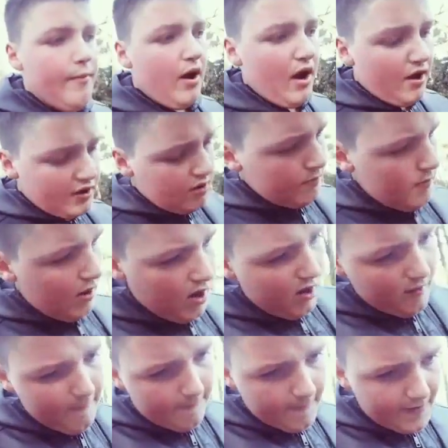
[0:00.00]
But you
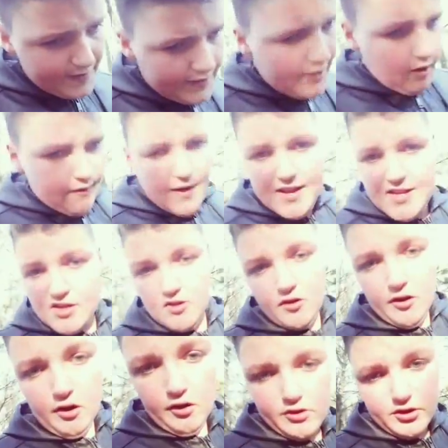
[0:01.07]
might think, oh, that's
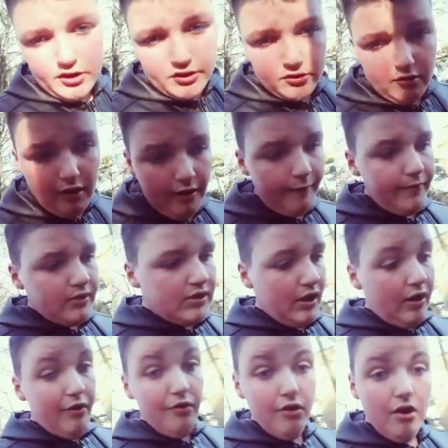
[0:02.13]
not a lot of subscribers.
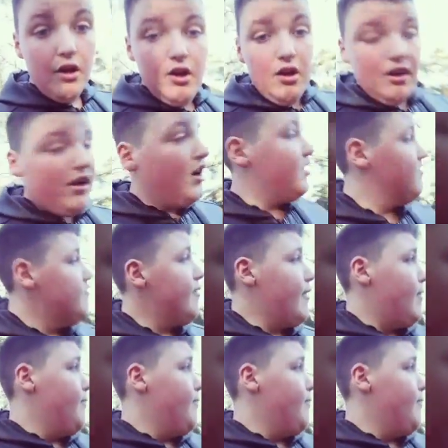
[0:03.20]
So at the